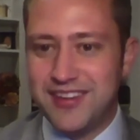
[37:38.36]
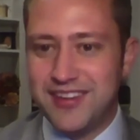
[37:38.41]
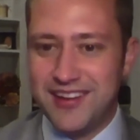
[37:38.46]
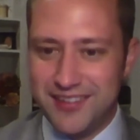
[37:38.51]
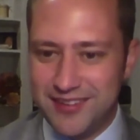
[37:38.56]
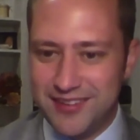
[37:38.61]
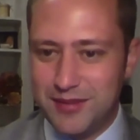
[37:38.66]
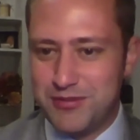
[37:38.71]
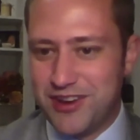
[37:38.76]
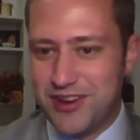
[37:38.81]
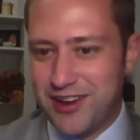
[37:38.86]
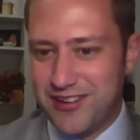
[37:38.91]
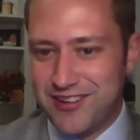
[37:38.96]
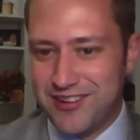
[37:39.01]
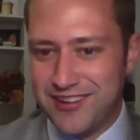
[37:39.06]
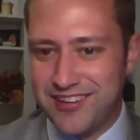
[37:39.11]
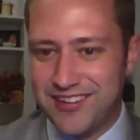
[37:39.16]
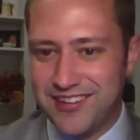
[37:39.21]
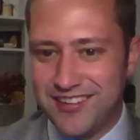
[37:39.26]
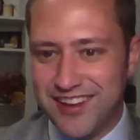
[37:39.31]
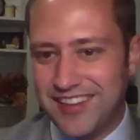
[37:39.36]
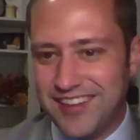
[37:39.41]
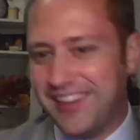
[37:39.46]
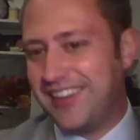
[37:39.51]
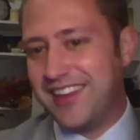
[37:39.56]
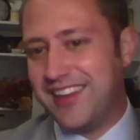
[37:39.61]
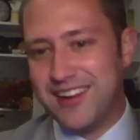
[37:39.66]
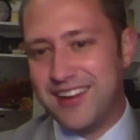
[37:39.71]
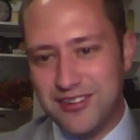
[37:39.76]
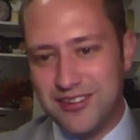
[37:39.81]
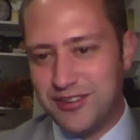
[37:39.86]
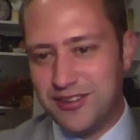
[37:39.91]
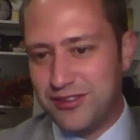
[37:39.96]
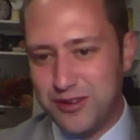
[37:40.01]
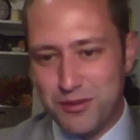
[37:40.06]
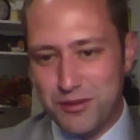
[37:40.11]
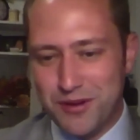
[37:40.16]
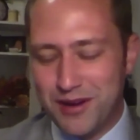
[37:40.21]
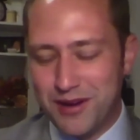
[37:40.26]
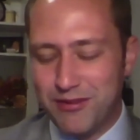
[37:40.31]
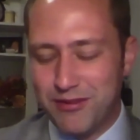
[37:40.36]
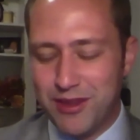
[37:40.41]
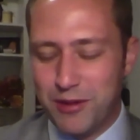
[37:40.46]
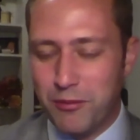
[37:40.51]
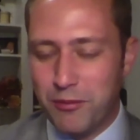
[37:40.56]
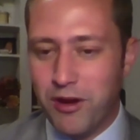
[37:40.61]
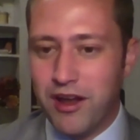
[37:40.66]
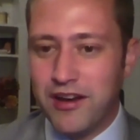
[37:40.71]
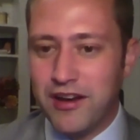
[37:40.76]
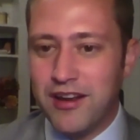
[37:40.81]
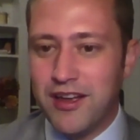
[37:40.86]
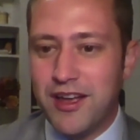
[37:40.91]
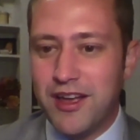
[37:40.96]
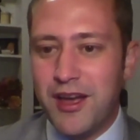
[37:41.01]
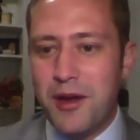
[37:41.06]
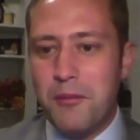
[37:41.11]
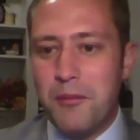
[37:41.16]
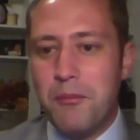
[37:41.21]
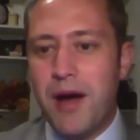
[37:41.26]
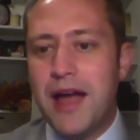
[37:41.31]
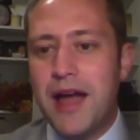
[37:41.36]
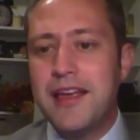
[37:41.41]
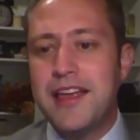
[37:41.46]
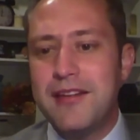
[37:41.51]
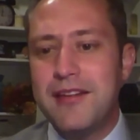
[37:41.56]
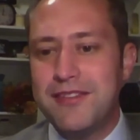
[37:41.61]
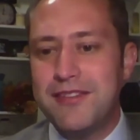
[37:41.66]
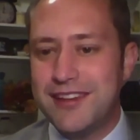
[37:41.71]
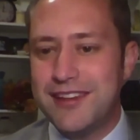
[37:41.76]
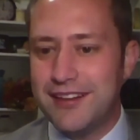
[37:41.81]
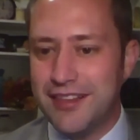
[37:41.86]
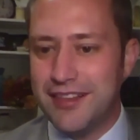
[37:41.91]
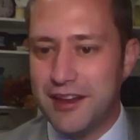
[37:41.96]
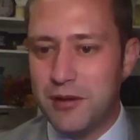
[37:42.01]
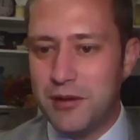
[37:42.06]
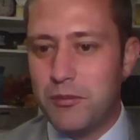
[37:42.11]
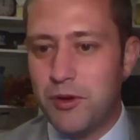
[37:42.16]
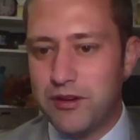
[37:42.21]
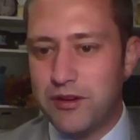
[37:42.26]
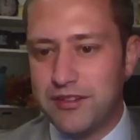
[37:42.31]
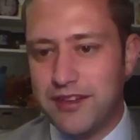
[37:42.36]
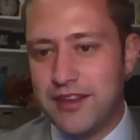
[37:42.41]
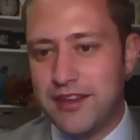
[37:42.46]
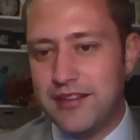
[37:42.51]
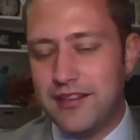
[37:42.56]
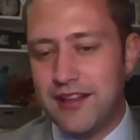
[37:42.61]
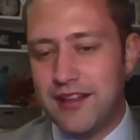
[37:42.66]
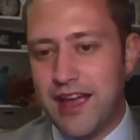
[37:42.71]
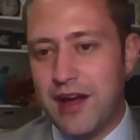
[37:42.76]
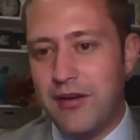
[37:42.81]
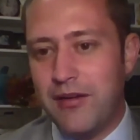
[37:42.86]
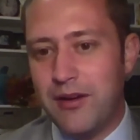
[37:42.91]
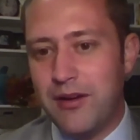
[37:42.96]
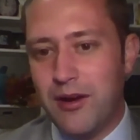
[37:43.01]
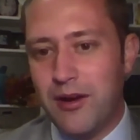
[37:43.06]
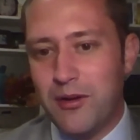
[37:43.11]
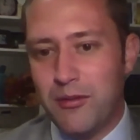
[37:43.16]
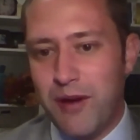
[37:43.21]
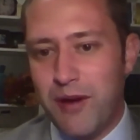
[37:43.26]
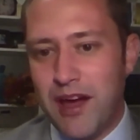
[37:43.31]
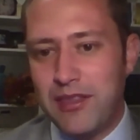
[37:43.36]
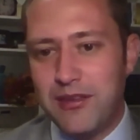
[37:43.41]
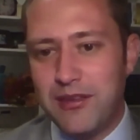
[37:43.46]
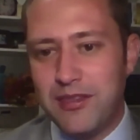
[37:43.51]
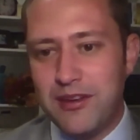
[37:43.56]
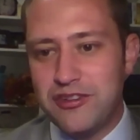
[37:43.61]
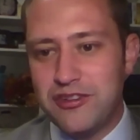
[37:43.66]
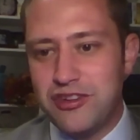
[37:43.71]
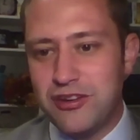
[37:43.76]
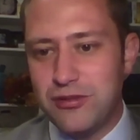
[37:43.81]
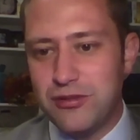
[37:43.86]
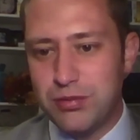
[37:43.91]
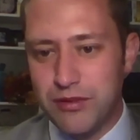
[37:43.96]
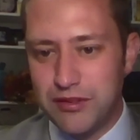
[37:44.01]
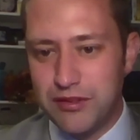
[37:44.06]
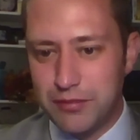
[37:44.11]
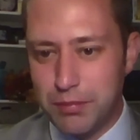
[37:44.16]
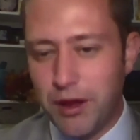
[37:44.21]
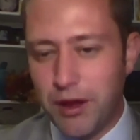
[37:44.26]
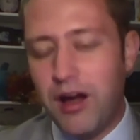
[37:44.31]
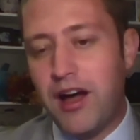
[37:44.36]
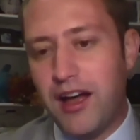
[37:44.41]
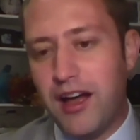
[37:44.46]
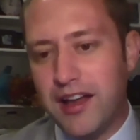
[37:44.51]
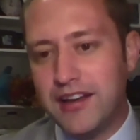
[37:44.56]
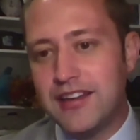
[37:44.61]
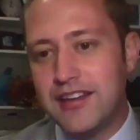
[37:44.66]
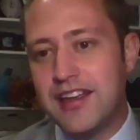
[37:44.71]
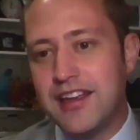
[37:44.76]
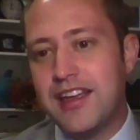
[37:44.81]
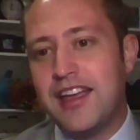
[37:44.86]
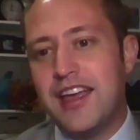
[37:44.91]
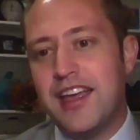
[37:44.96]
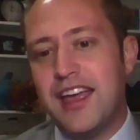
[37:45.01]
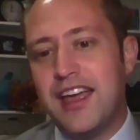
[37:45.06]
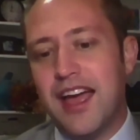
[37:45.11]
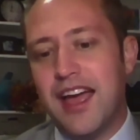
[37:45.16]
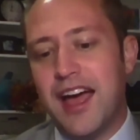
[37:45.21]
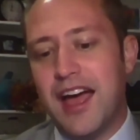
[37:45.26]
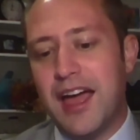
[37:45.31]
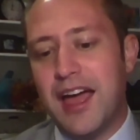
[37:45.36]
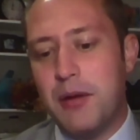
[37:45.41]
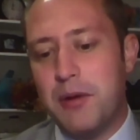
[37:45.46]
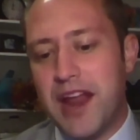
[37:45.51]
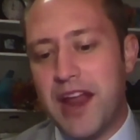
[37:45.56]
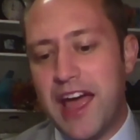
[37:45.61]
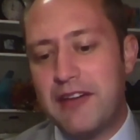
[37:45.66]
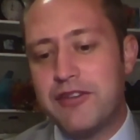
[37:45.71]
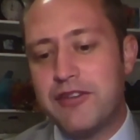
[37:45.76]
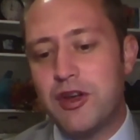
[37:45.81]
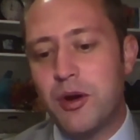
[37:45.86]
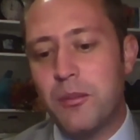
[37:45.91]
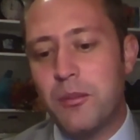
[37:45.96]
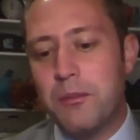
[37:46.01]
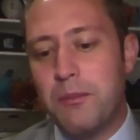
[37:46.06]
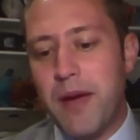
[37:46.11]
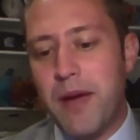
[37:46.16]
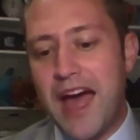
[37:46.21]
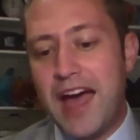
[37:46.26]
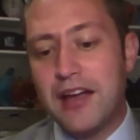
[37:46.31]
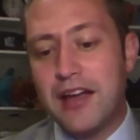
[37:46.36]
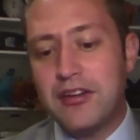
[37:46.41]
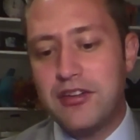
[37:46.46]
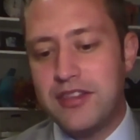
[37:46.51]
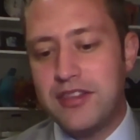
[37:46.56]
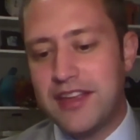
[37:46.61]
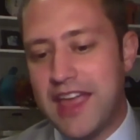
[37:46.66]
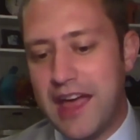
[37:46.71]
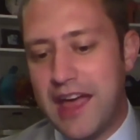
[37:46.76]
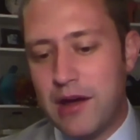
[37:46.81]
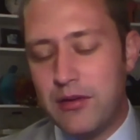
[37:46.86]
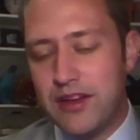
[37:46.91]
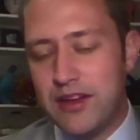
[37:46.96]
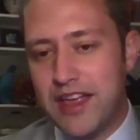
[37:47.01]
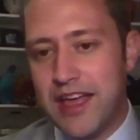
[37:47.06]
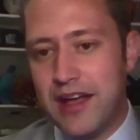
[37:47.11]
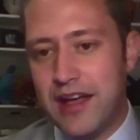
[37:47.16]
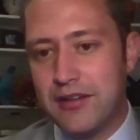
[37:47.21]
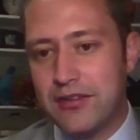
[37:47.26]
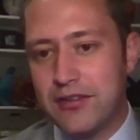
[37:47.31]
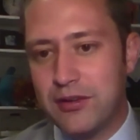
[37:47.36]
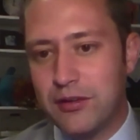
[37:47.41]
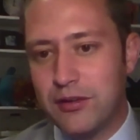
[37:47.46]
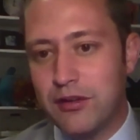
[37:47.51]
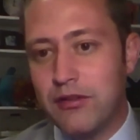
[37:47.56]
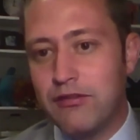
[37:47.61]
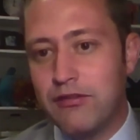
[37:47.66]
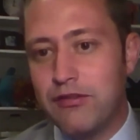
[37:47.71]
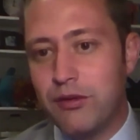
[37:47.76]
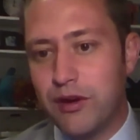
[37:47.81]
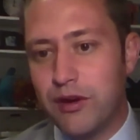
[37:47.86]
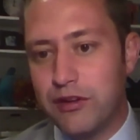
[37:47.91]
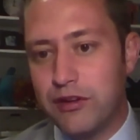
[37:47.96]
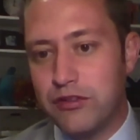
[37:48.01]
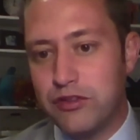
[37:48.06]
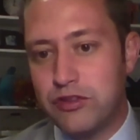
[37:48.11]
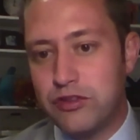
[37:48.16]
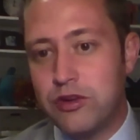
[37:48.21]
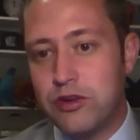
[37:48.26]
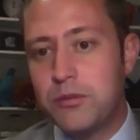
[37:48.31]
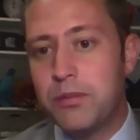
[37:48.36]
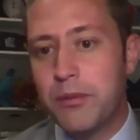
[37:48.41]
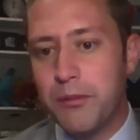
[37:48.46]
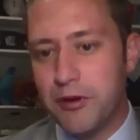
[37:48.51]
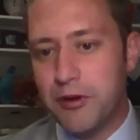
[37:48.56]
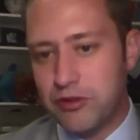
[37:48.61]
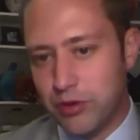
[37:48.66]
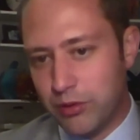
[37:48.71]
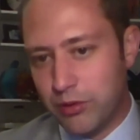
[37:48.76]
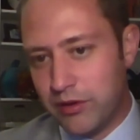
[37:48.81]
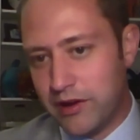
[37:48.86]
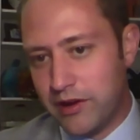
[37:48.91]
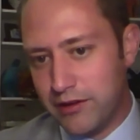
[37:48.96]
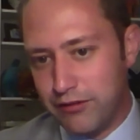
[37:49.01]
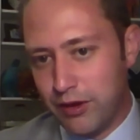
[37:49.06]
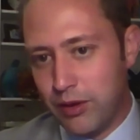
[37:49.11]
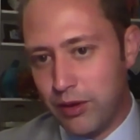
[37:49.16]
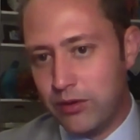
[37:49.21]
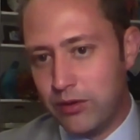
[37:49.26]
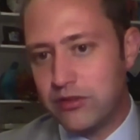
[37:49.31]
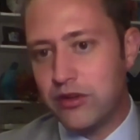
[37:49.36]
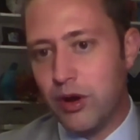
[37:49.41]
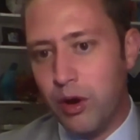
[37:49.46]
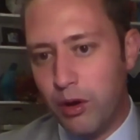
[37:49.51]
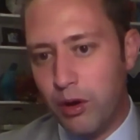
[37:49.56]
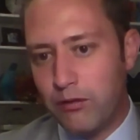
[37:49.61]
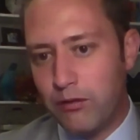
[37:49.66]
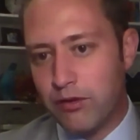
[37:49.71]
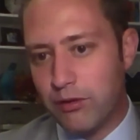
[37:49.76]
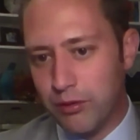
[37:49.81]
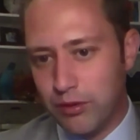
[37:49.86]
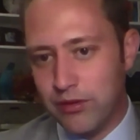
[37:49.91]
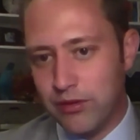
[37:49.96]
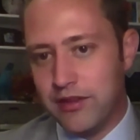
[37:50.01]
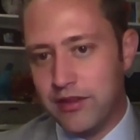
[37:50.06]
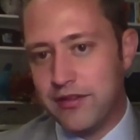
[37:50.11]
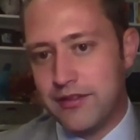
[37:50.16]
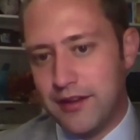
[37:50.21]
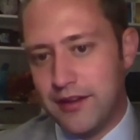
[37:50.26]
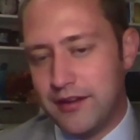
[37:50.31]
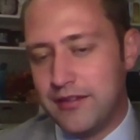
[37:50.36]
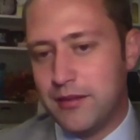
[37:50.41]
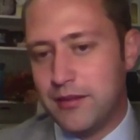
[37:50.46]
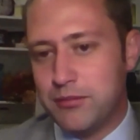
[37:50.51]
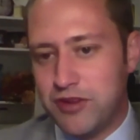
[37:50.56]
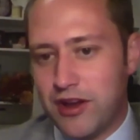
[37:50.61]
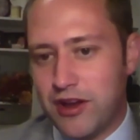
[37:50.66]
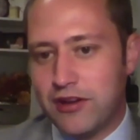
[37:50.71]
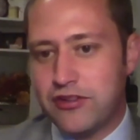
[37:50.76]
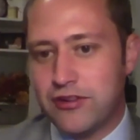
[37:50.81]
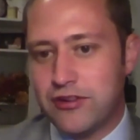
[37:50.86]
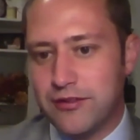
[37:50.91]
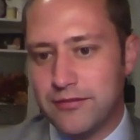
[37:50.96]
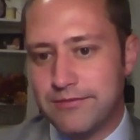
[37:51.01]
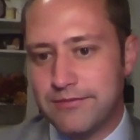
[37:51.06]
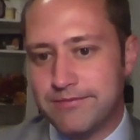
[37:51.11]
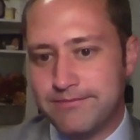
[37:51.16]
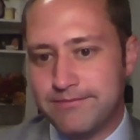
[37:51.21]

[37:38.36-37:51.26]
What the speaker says: city's objection. And then they could just do whatever they want. Mine gives it a little more teeth now. Rather than just respond, it would have to go back to the county council for a supermajority vote to overrule the city's objection.